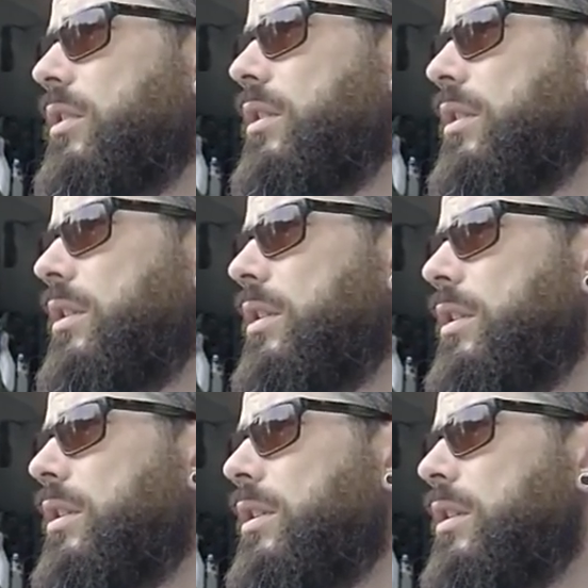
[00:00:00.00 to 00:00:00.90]

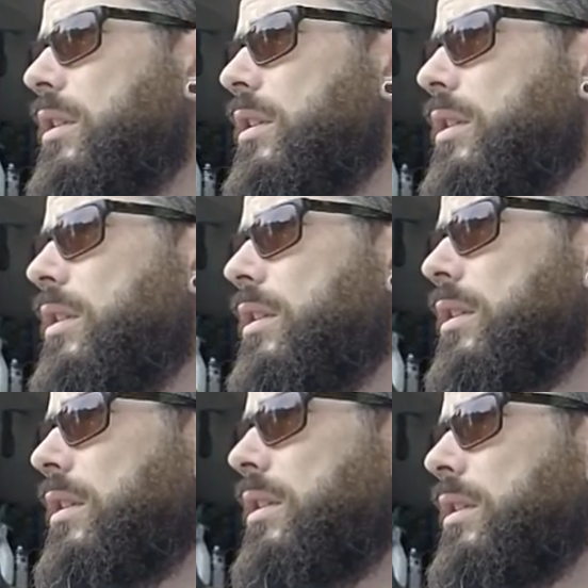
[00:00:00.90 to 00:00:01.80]

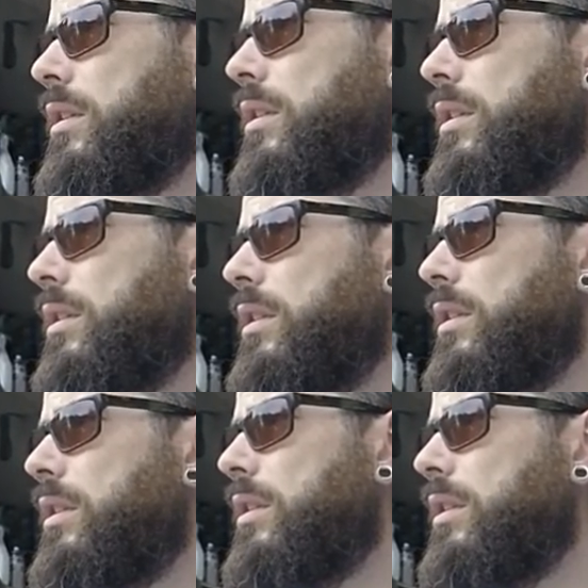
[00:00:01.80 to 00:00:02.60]
(no one is talking)